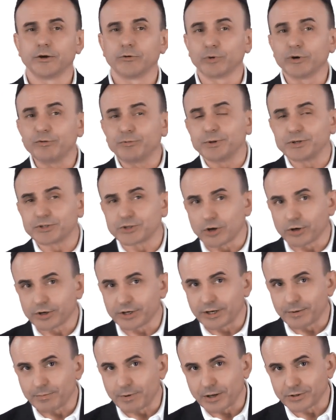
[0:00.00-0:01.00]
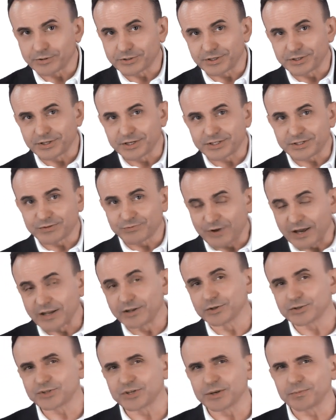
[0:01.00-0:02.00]
We've been talking about in this
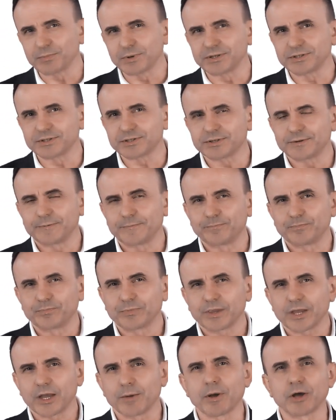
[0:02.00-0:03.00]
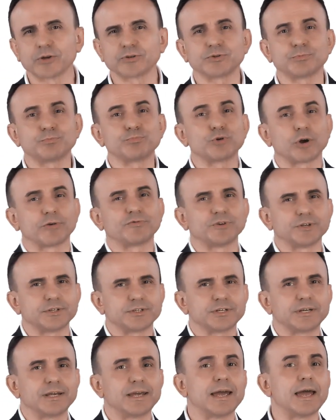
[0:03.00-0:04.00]
final segment about
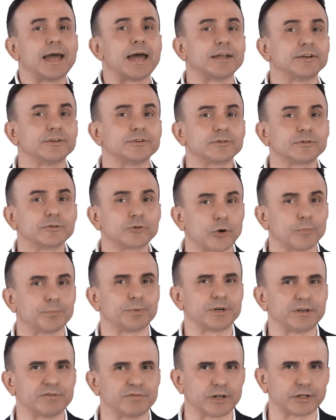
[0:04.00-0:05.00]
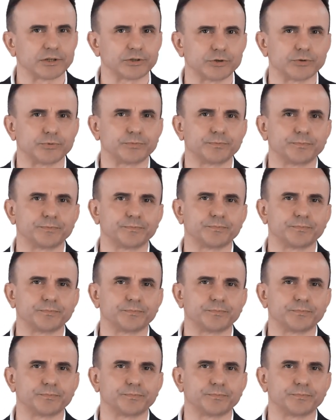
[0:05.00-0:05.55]
profit and company value.